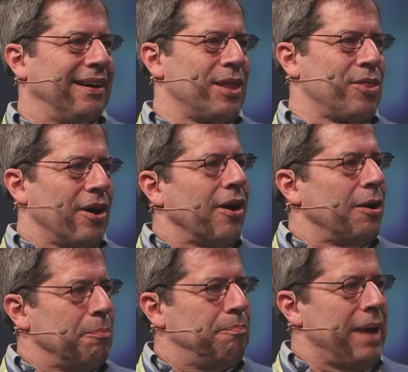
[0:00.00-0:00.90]
there
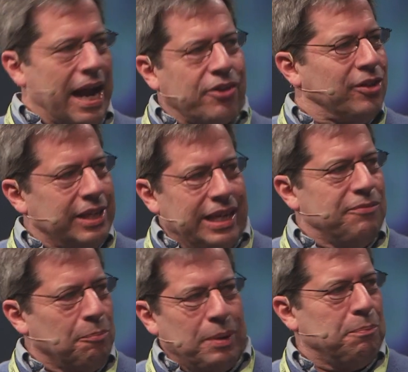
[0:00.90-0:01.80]
are actually
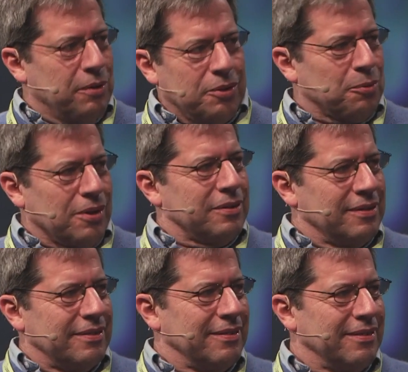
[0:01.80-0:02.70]
evil people in the world.
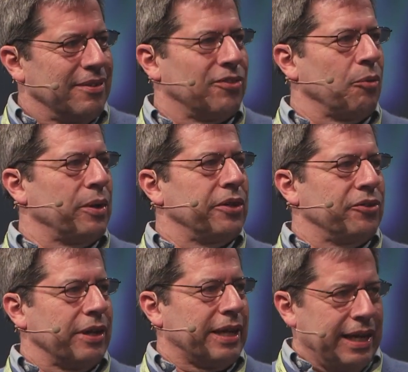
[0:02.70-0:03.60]
So when there's
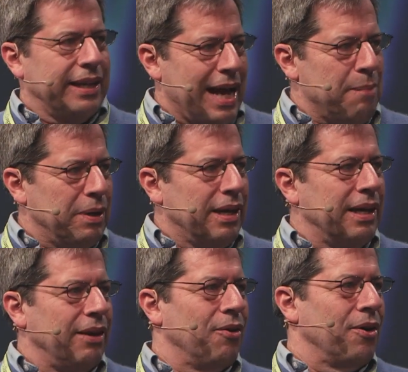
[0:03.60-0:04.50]
a
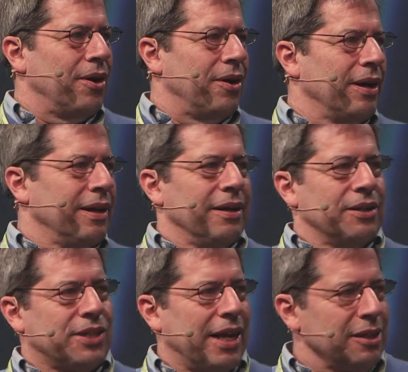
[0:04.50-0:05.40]
kidnapping or
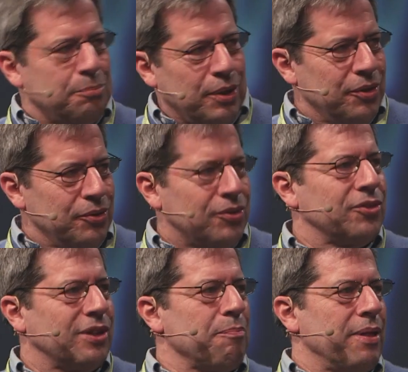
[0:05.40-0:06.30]
child abuse or
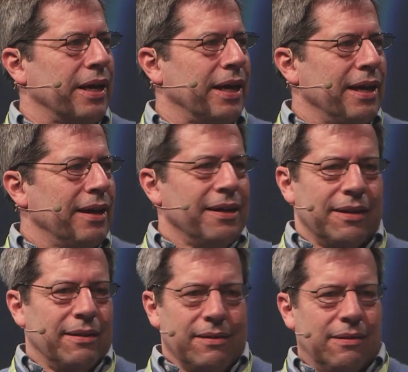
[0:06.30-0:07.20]
something,
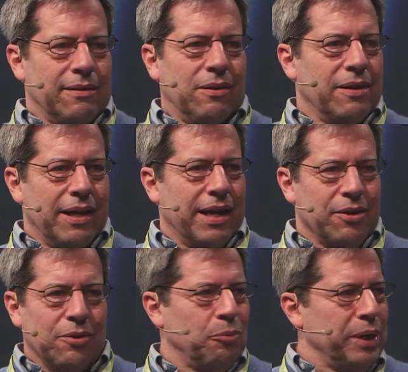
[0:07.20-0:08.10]
at
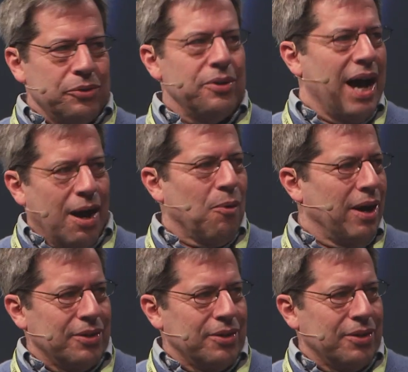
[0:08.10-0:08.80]
Google, we do not want